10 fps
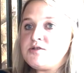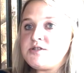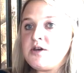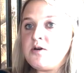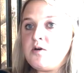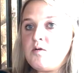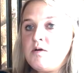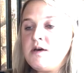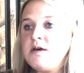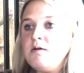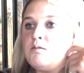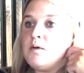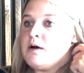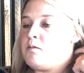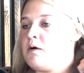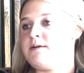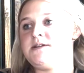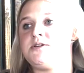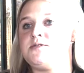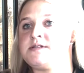So what we
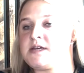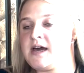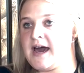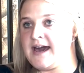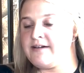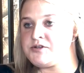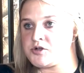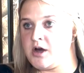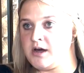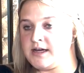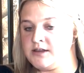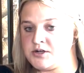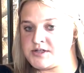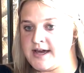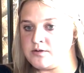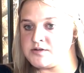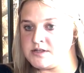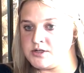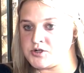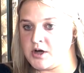do is I have a truck, and there's kennels in
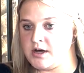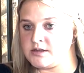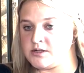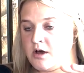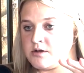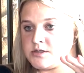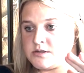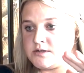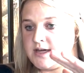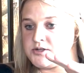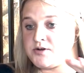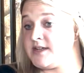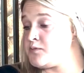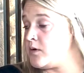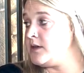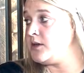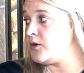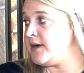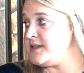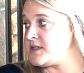the truck. The dogs get transported in
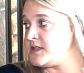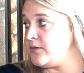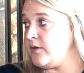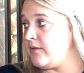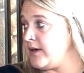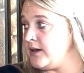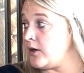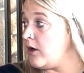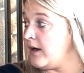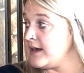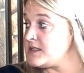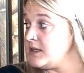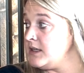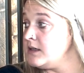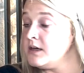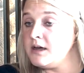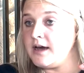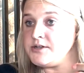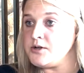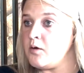crates, because if we ever get in a car accident,
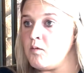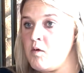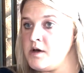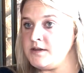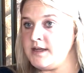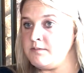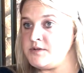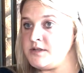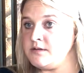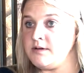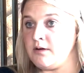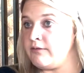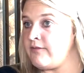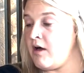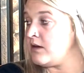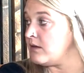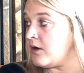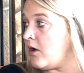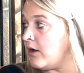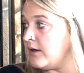I don't want them to fall out of the
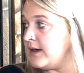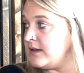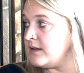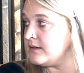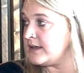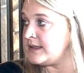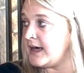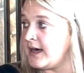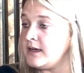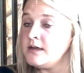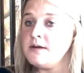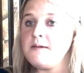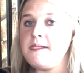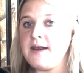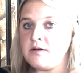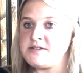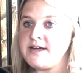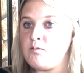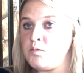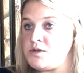car or anything like that. And I'll
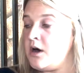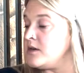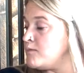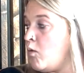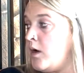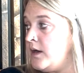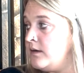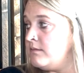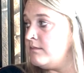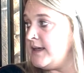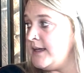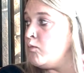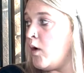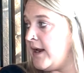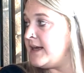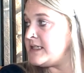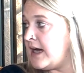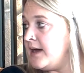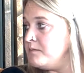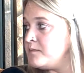take dogs one at a
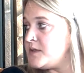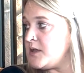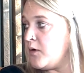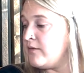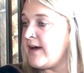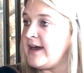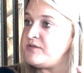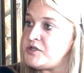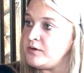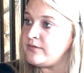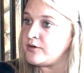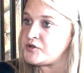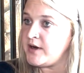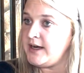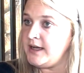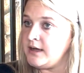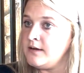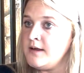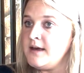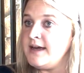time. So if I have 2 in for training
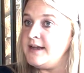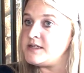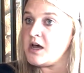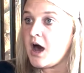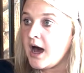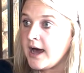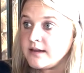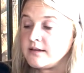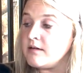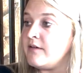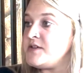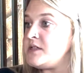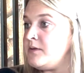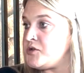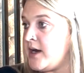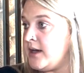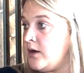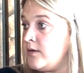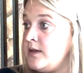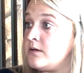and it's hot, obviously we try to
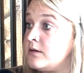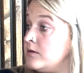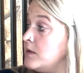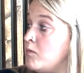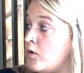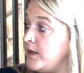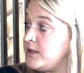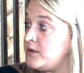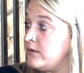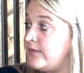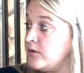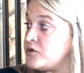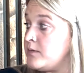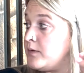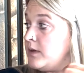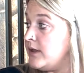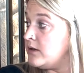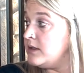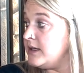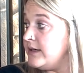go either early morning to do a field trip or later
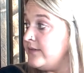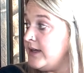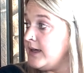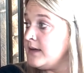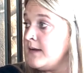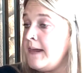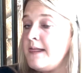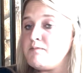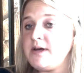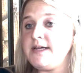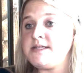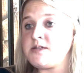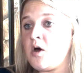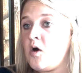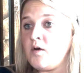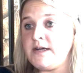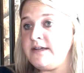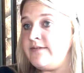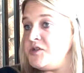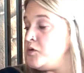in the evening, but it's all
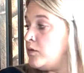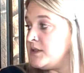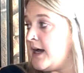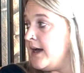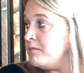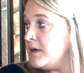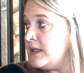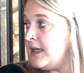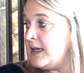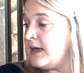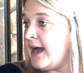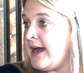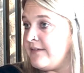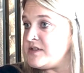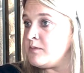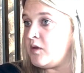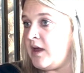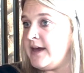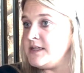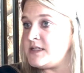individual time. And then I have some
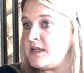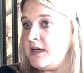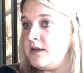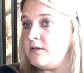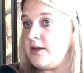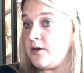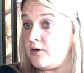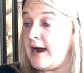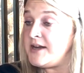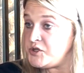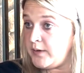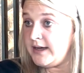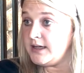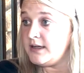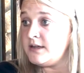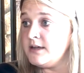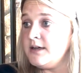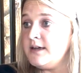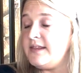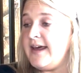clients that are graduated,
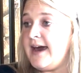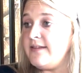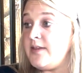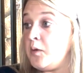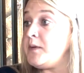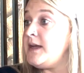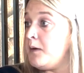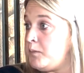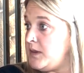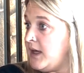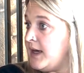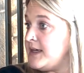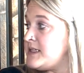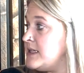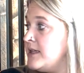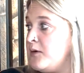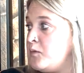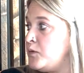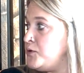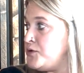that they'll meet up with us, and
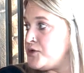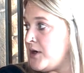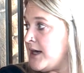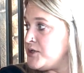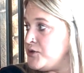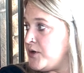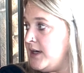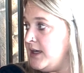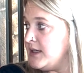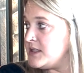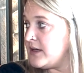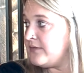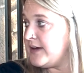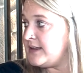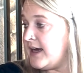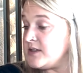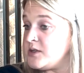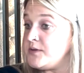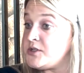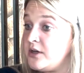we'll do distraction training and stuff like that.
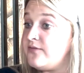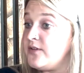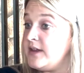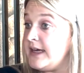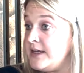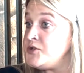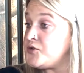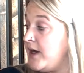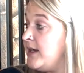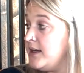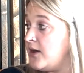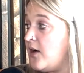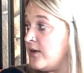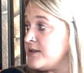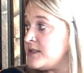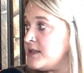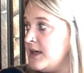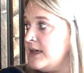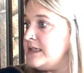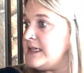So it's good for the in-training dogs
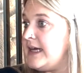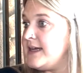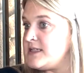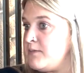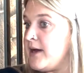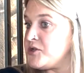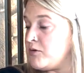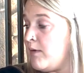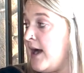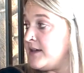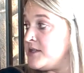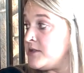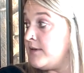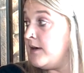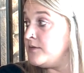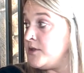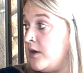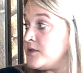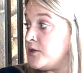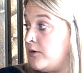to get some extra practice around
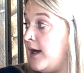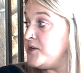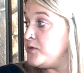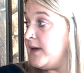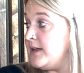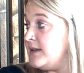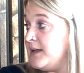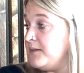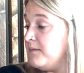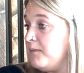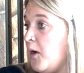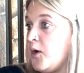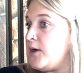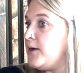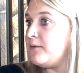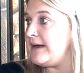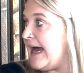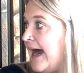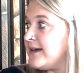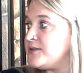dogs that are graduated that aren't going to
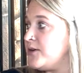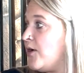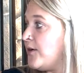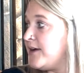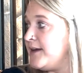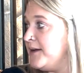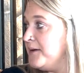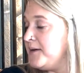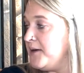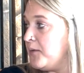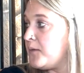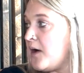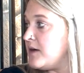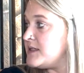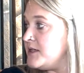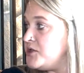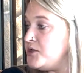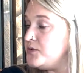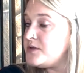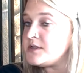react or aren't going to, cause
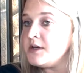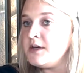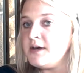issues.